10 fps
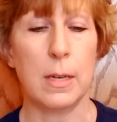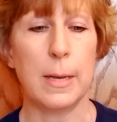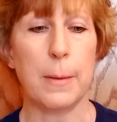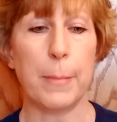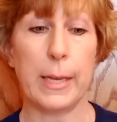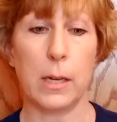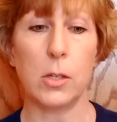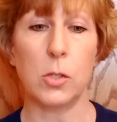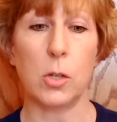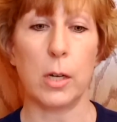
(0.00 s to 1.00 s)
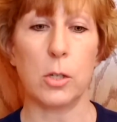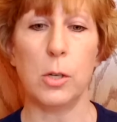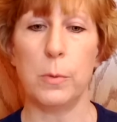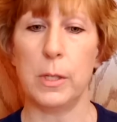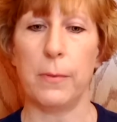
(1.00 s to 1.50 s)
My youngest daughter,
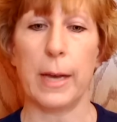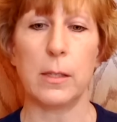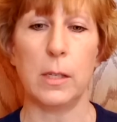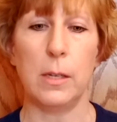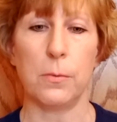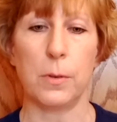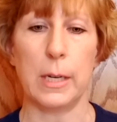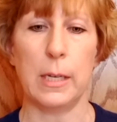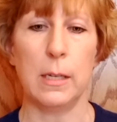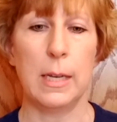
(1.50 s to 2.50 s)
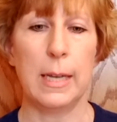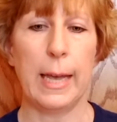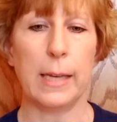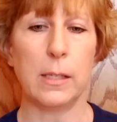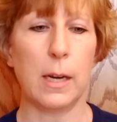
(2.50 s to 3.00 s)
who is vaccine-free,
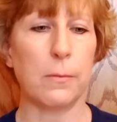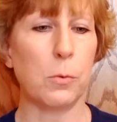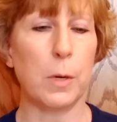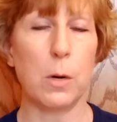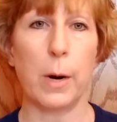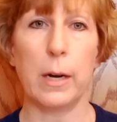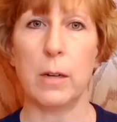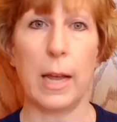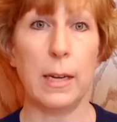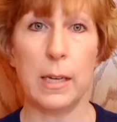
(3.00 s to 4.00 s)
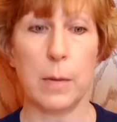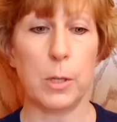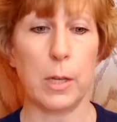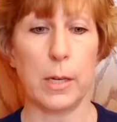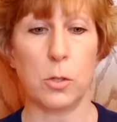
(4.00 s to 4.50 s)
has never required any
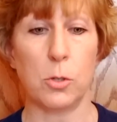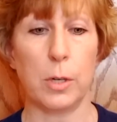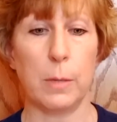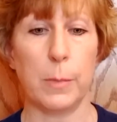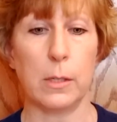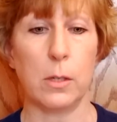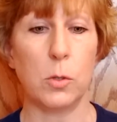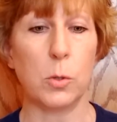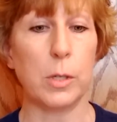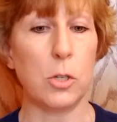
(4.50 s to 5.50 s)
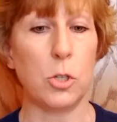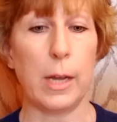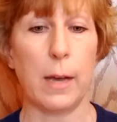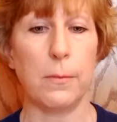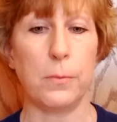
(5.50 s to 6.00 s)
nebulizer treatment, nor does she
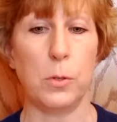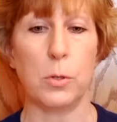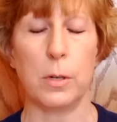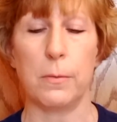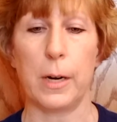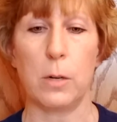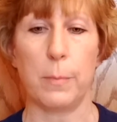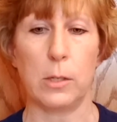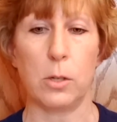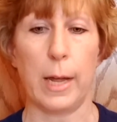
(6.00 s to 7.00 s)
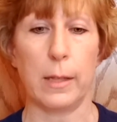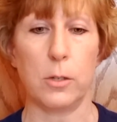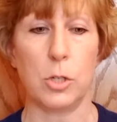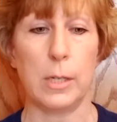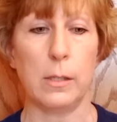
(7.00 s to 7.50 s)
have food or environmental
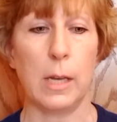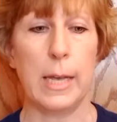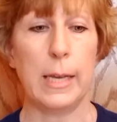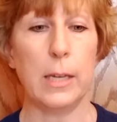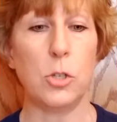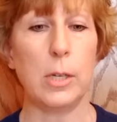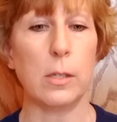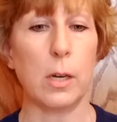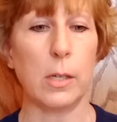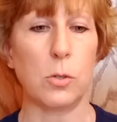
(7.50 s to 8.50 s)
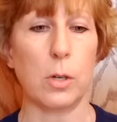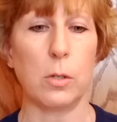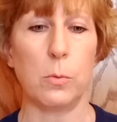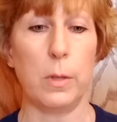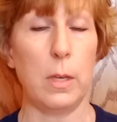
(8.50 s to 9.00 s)
allergies, and she has not
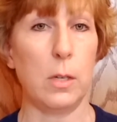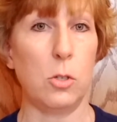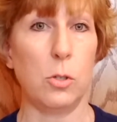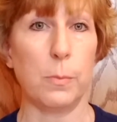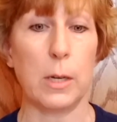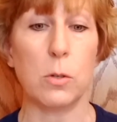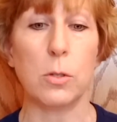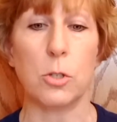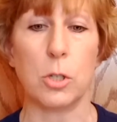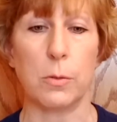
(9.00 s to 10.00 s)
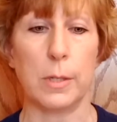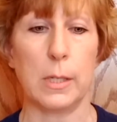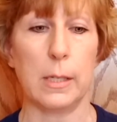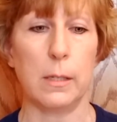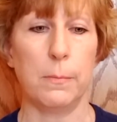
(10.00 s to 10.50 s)
struggled with the issues my older children did.